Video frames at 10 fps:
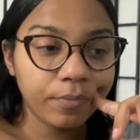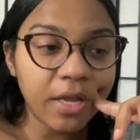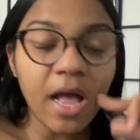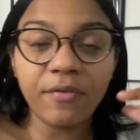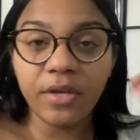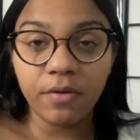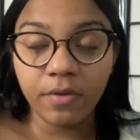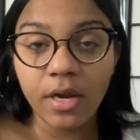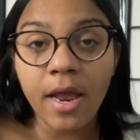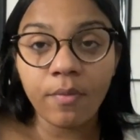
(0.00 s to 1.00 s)
have
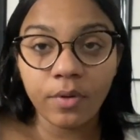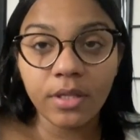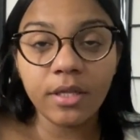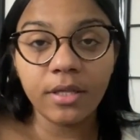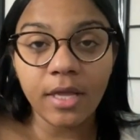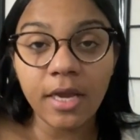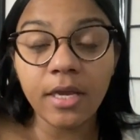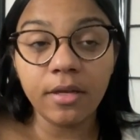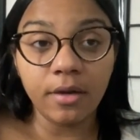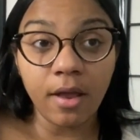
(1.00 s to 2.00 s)
given everything they
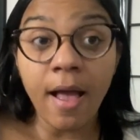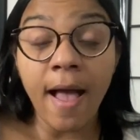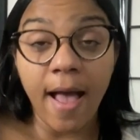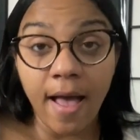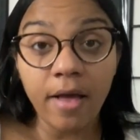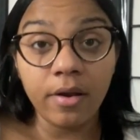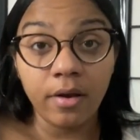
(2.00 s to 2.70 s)
had